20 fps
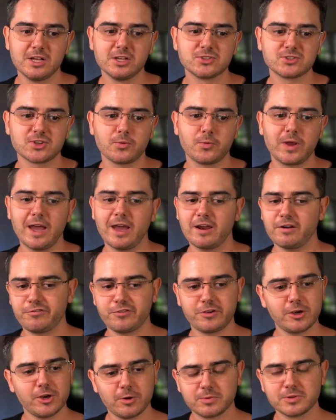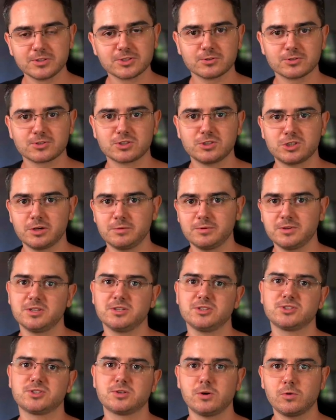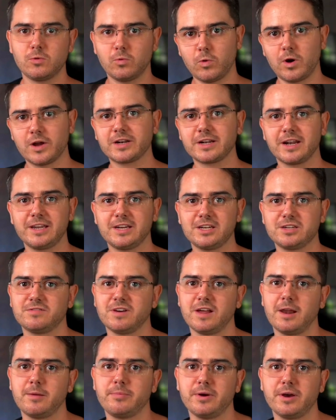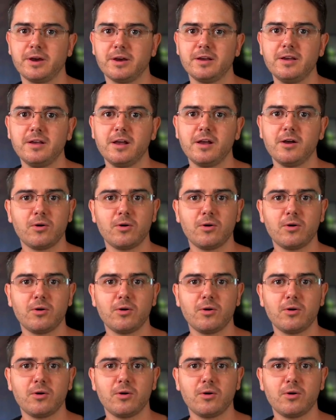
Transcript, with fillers: So we had a few open source contributors, one lead developer,